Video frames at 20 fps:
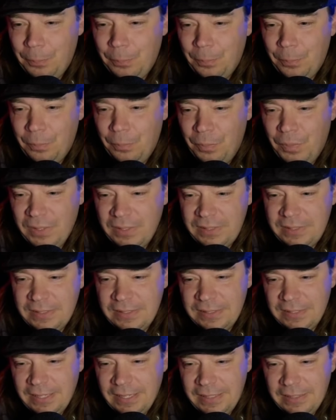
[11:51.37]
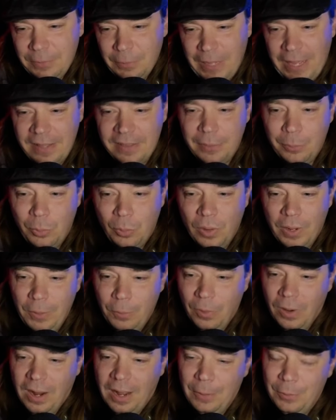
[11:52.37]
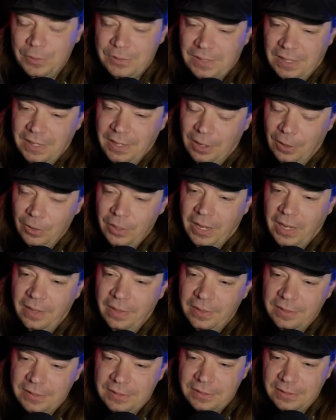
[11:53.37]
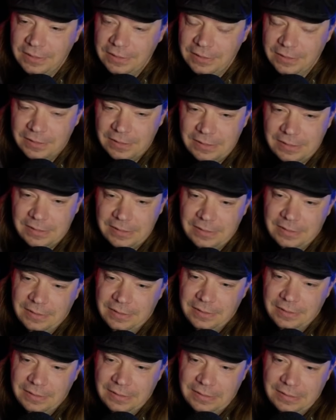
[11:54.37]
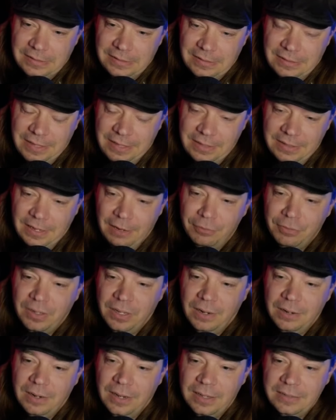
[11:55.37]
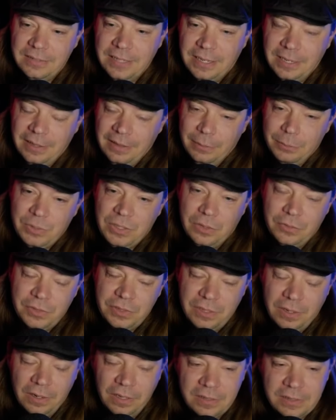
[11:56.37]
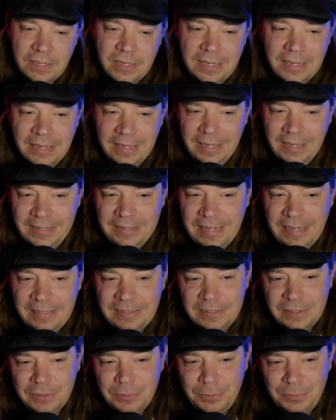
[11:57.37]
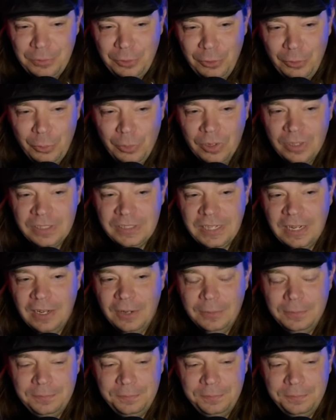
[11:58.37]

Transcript: this is at the point where I was like, okay, they definitely are not taking themselves serious. He takes this toothbrush out